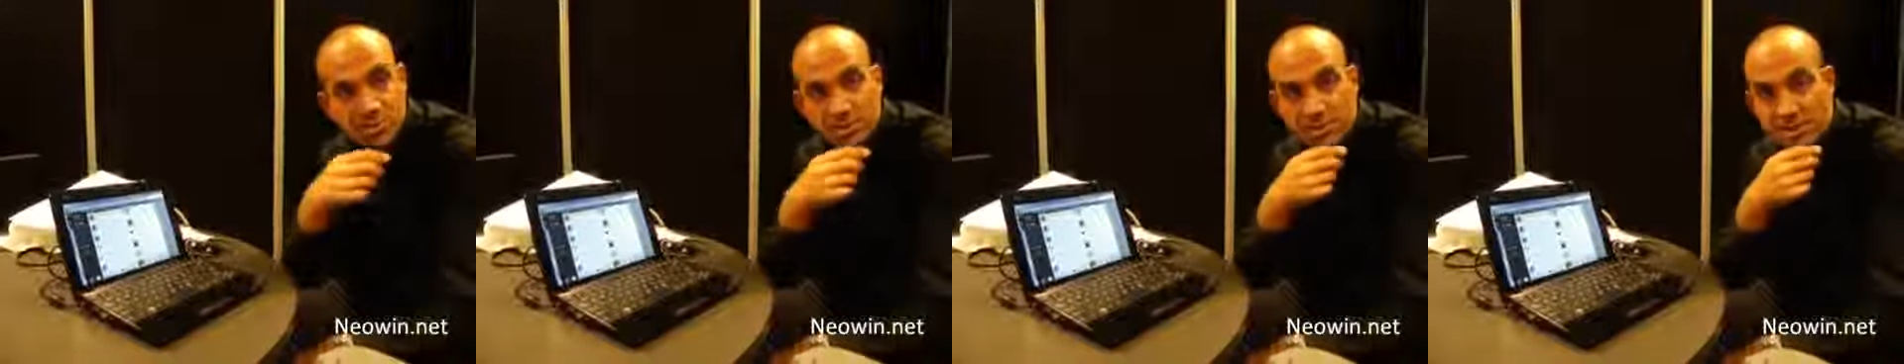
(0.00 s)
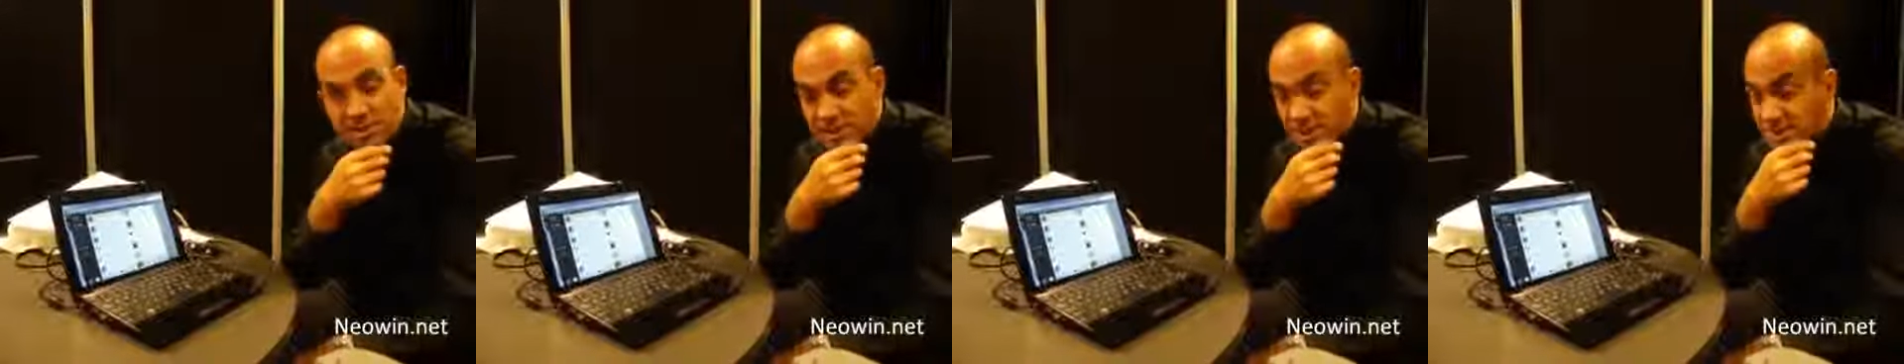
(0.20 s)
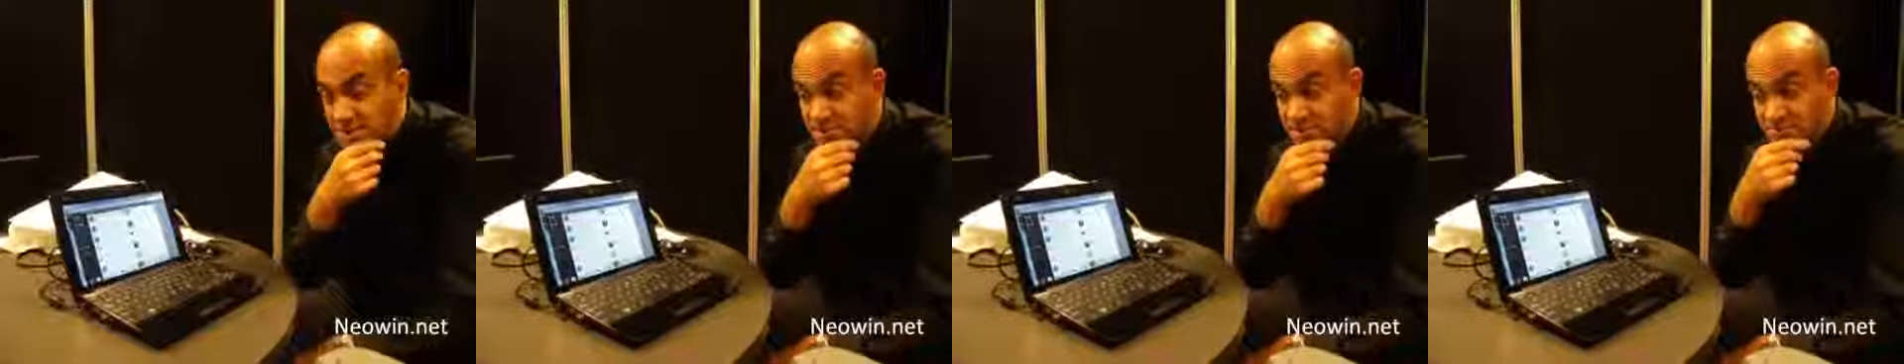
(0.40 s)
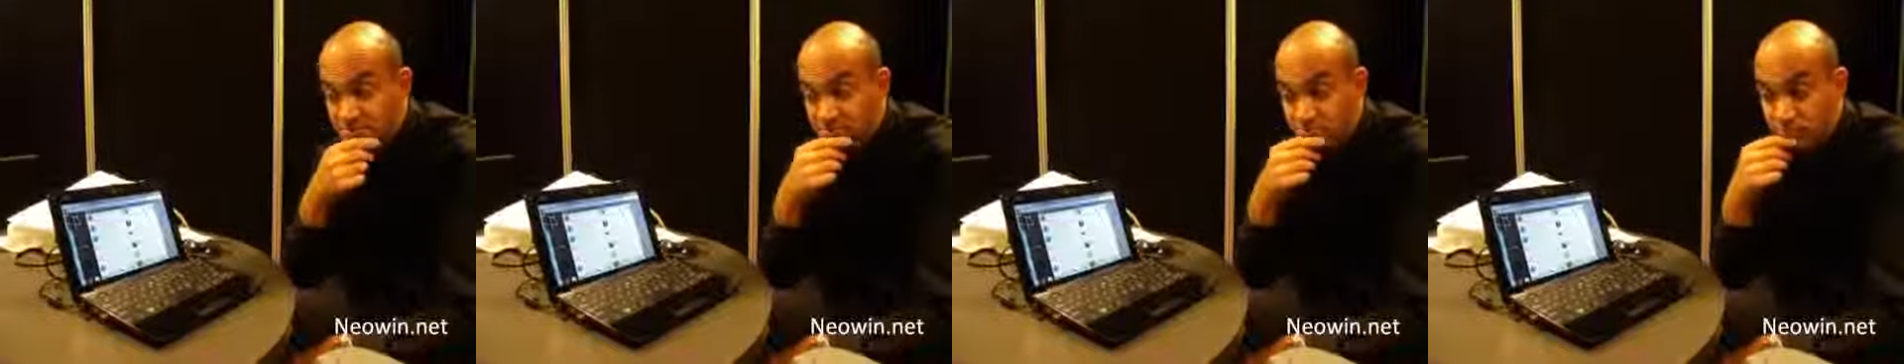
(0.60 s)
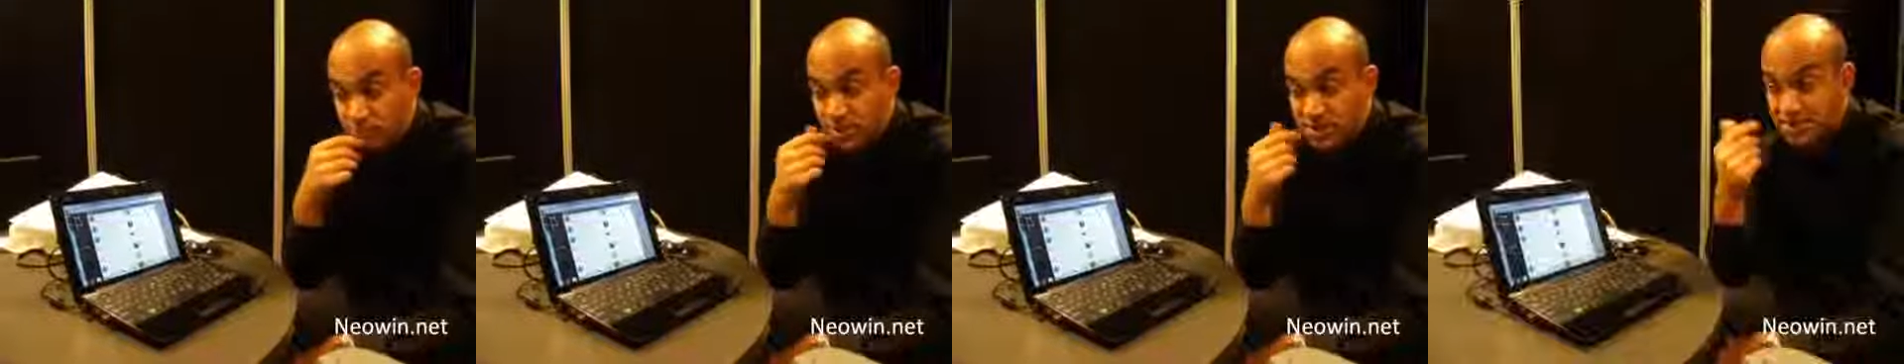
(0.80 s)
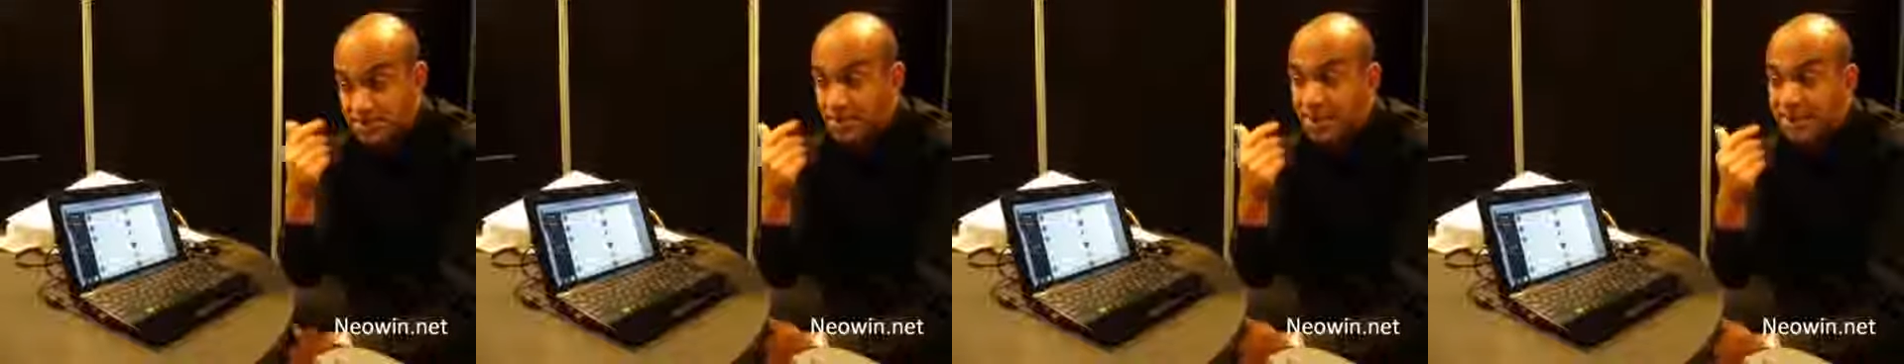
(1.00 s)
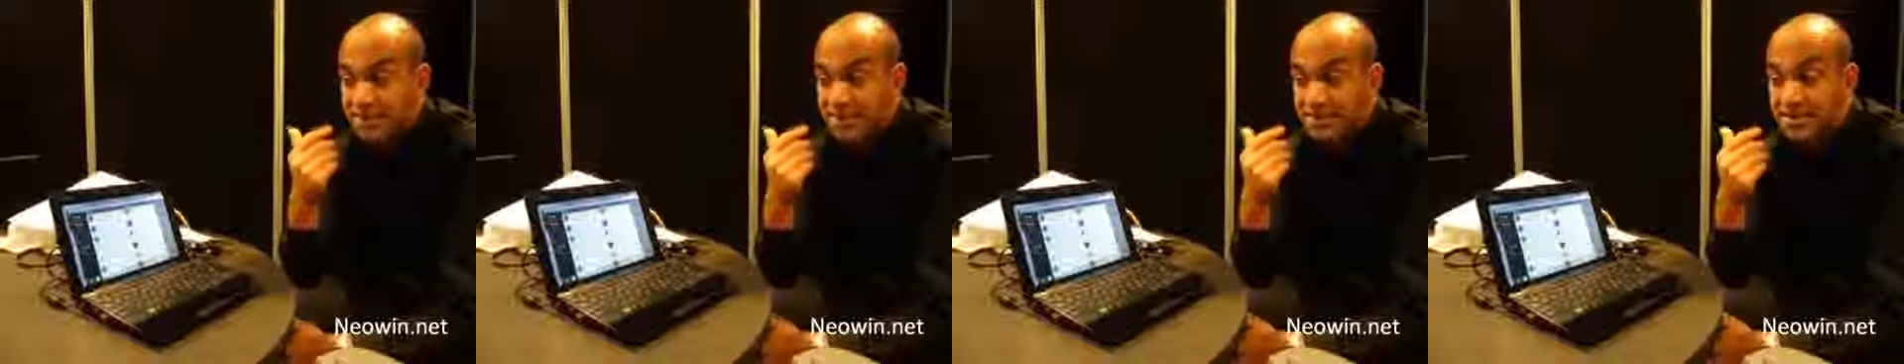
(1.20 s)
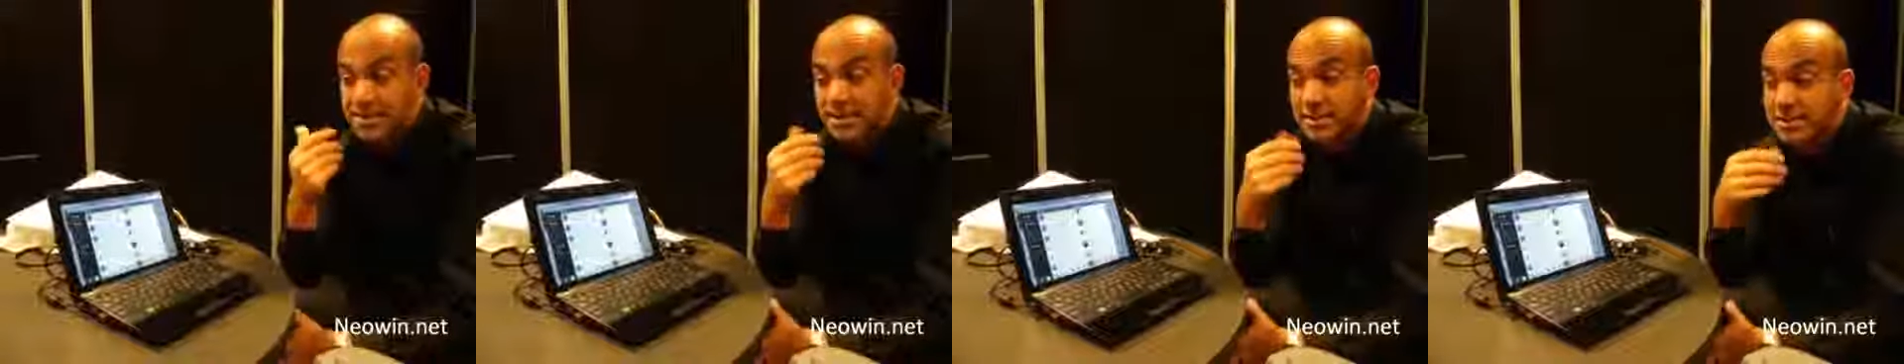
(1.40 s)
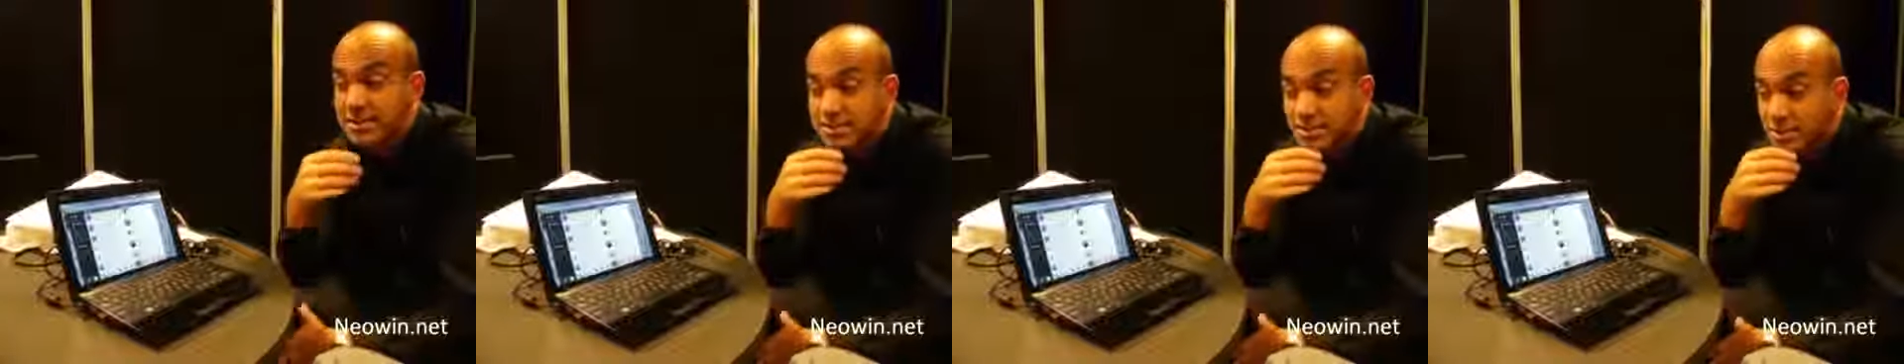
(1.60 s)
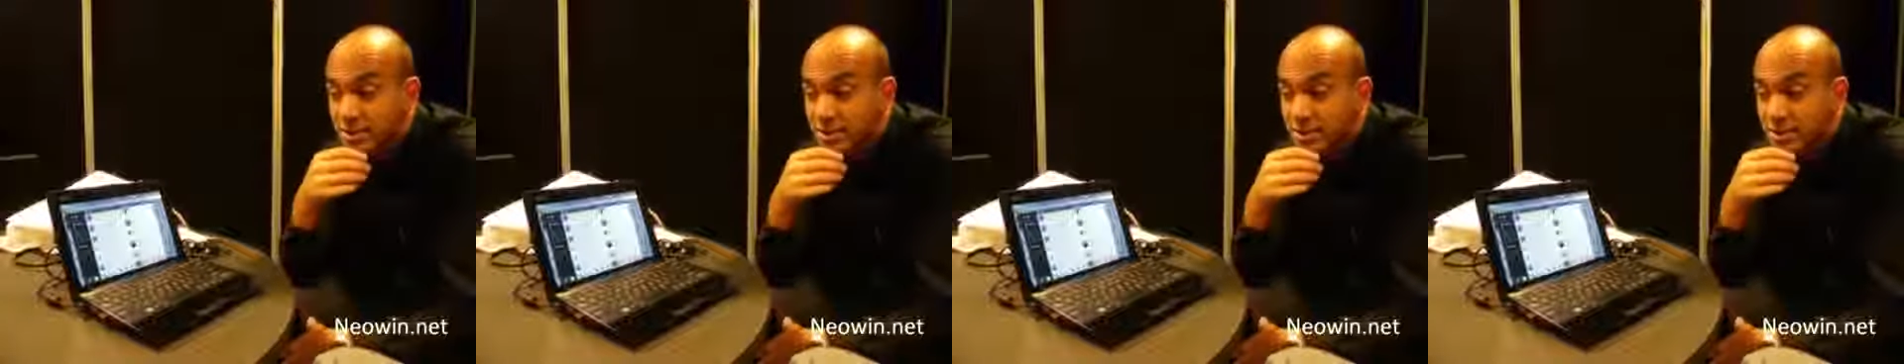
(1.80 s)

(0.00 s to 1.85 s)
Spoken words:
So it's what's great is that